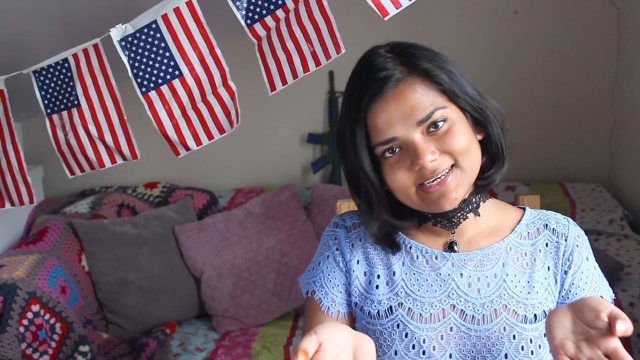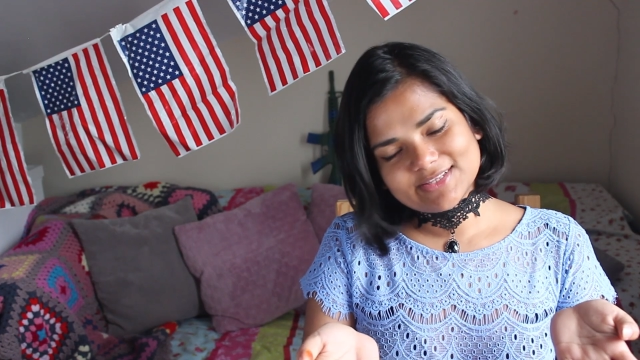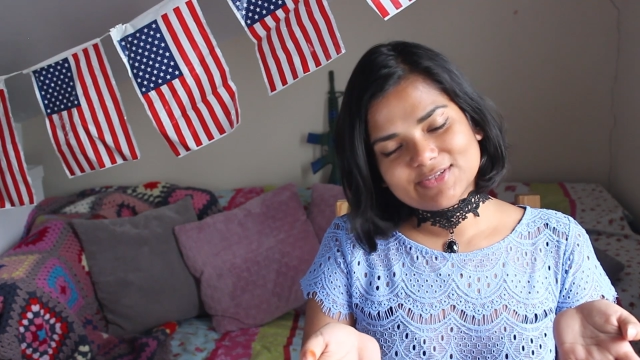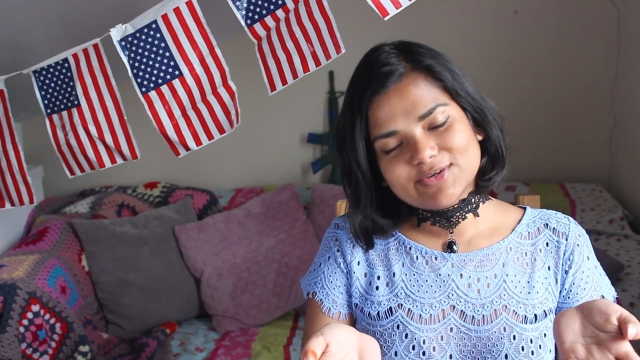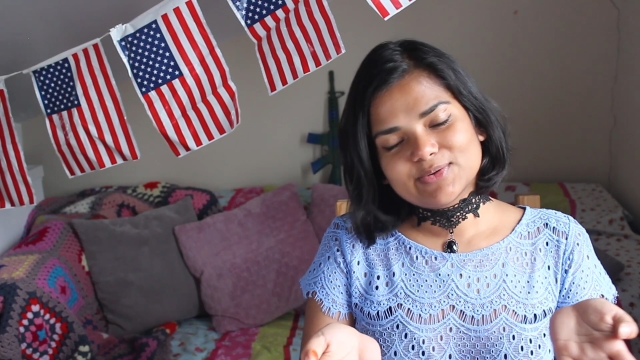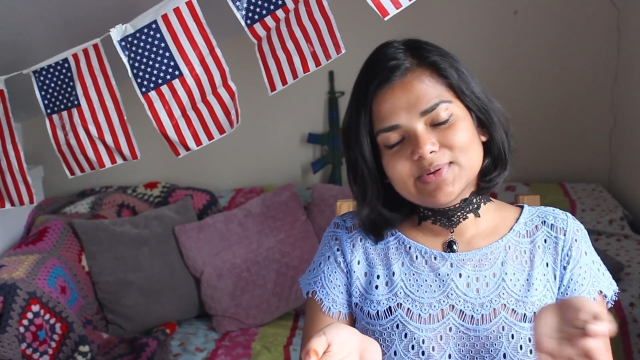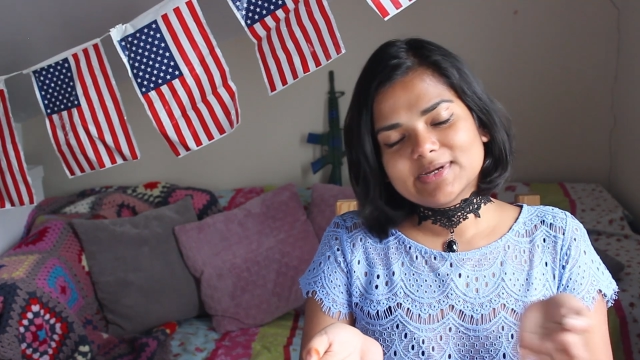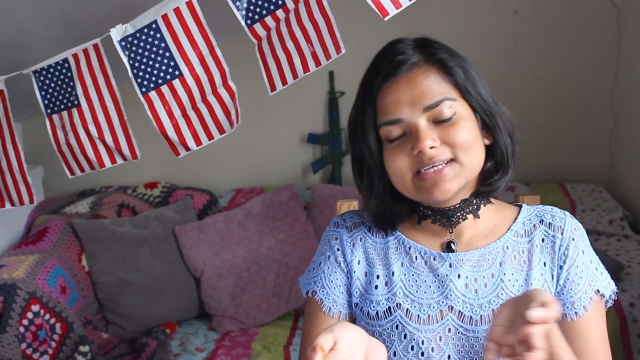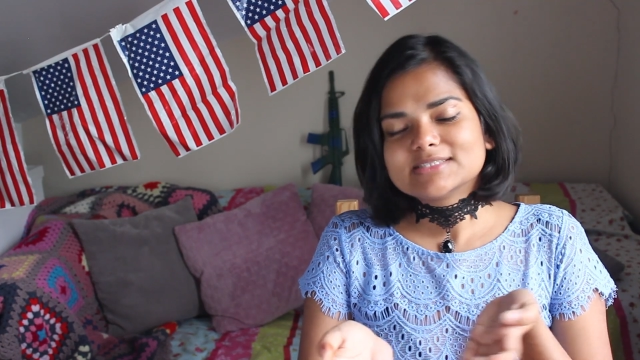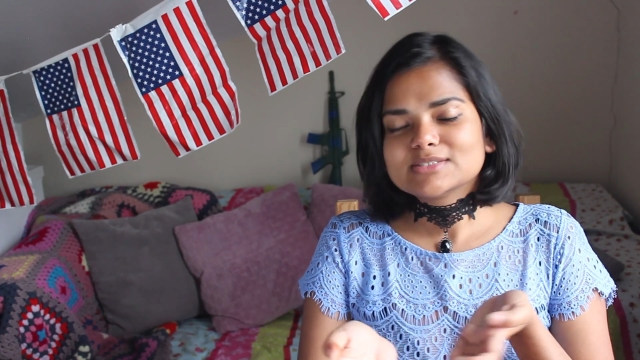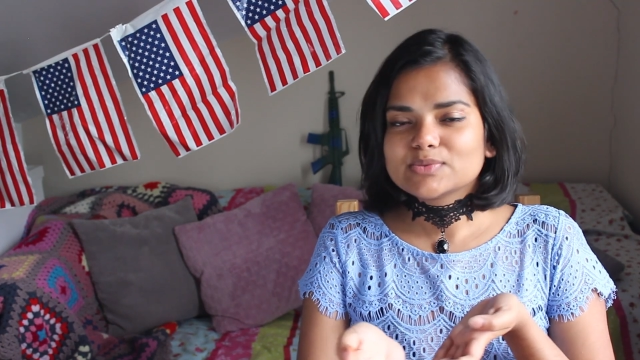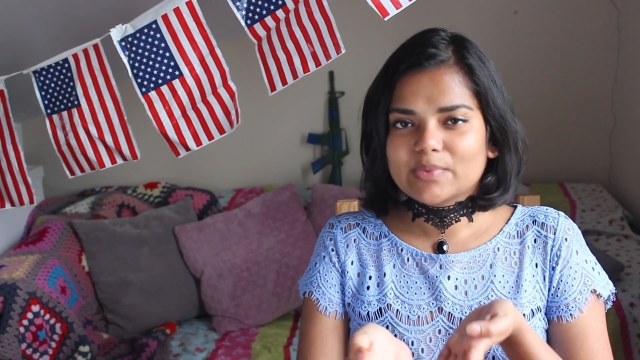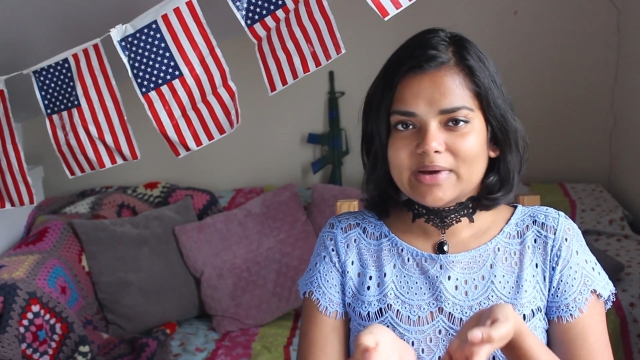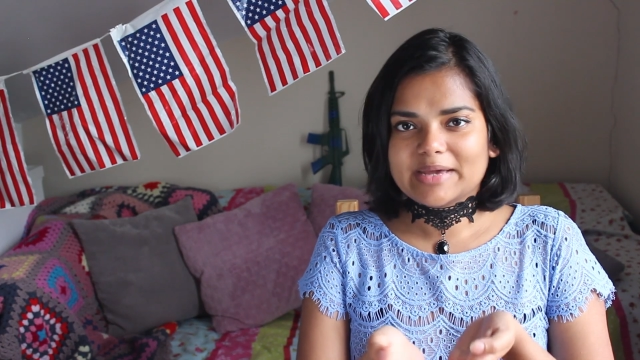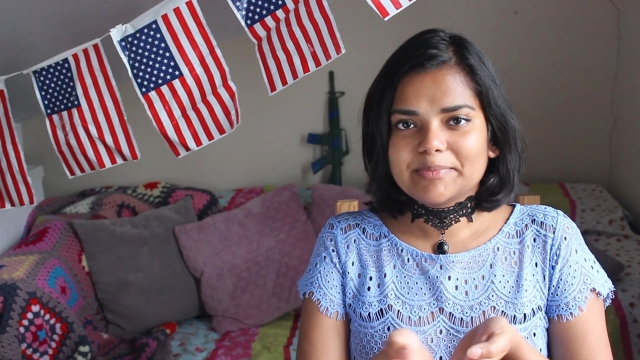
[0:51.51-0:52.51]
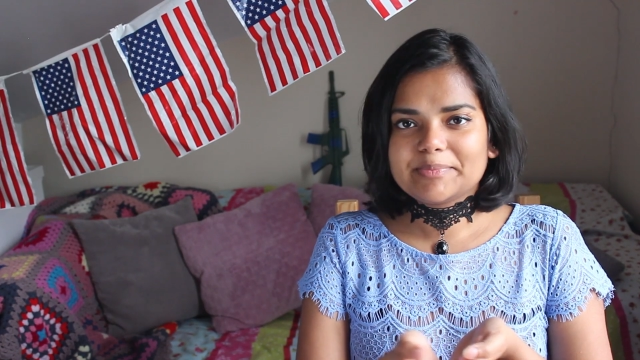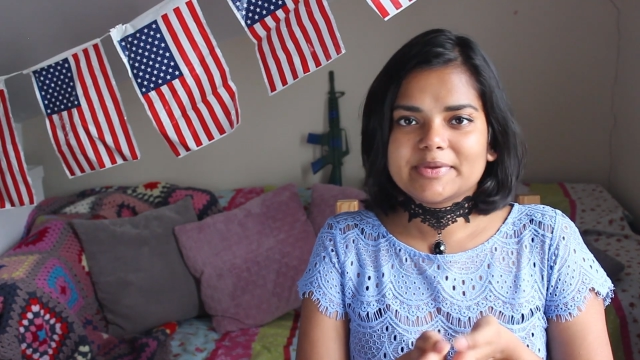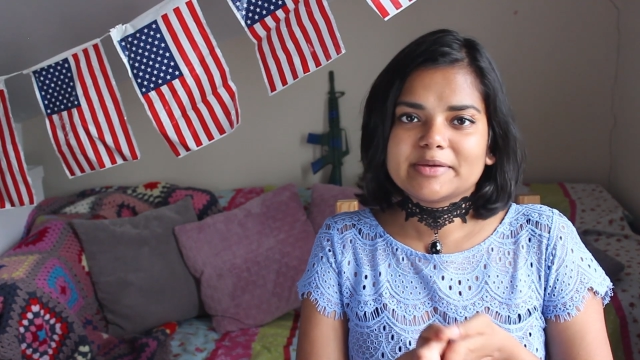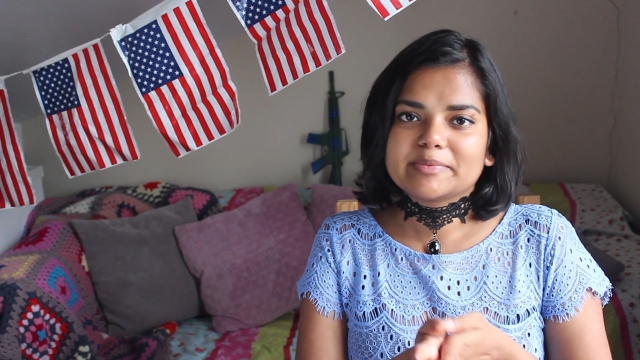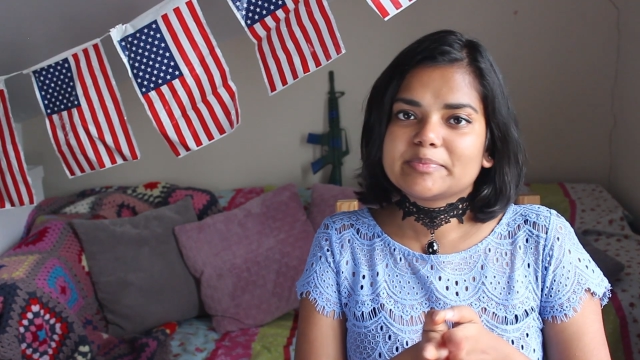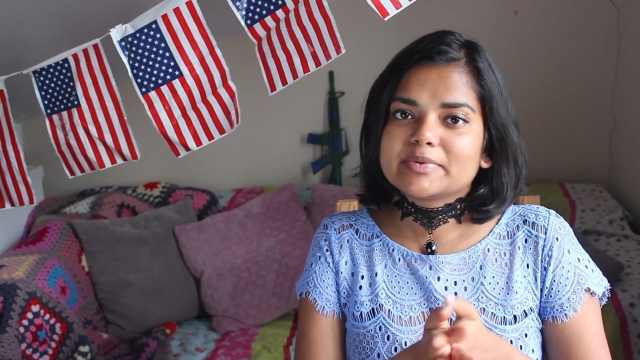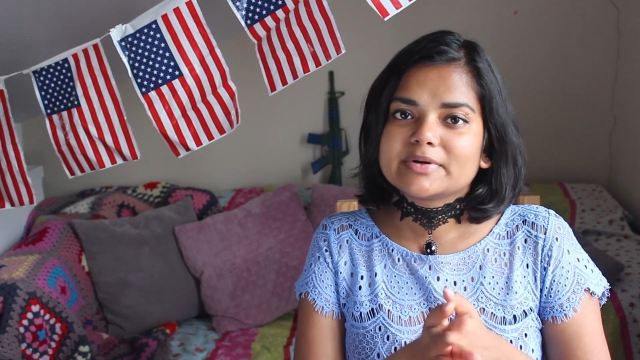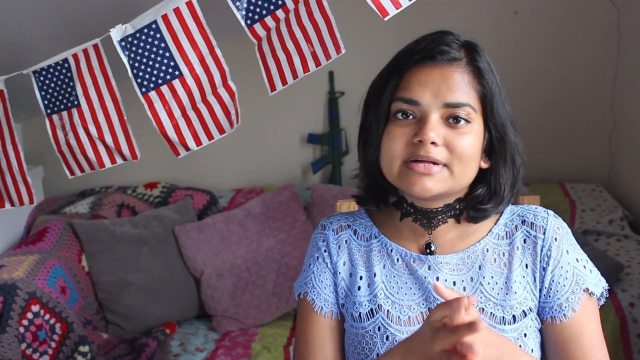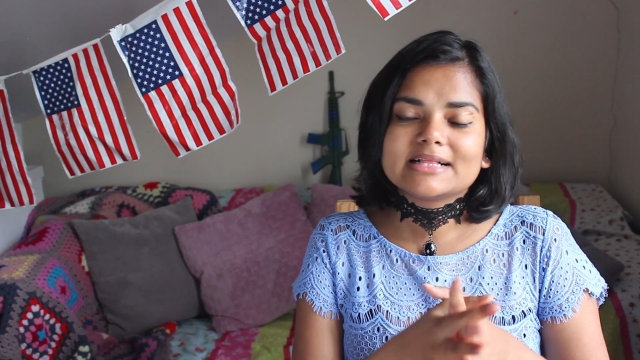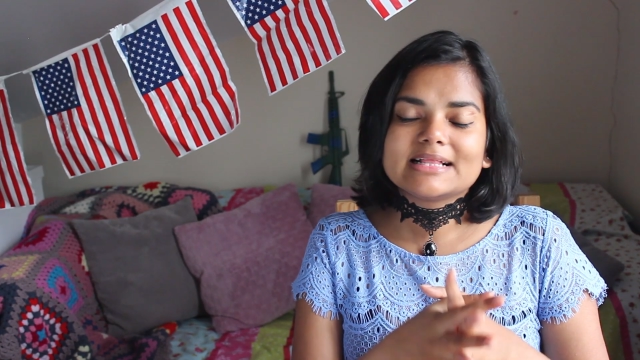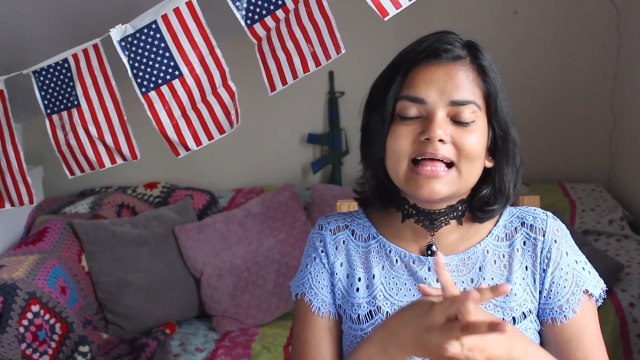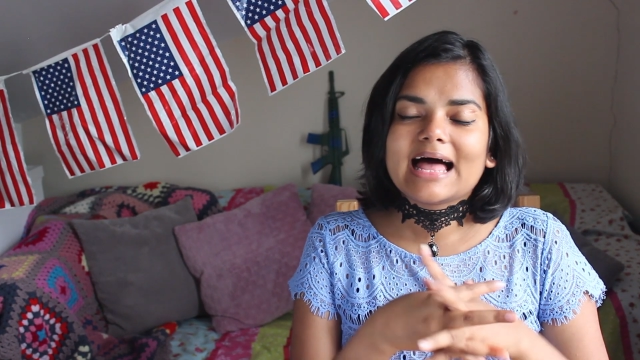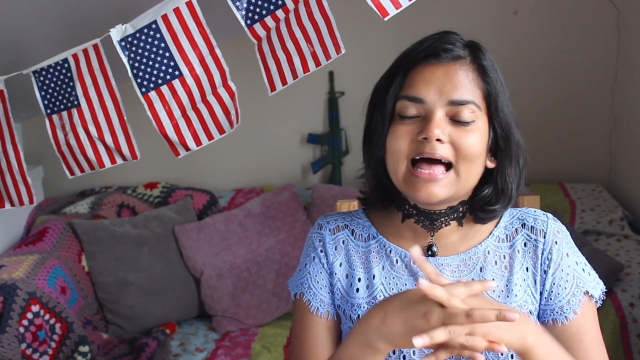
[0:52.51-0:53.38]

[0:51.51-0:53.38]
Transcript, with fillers: ignorant white people,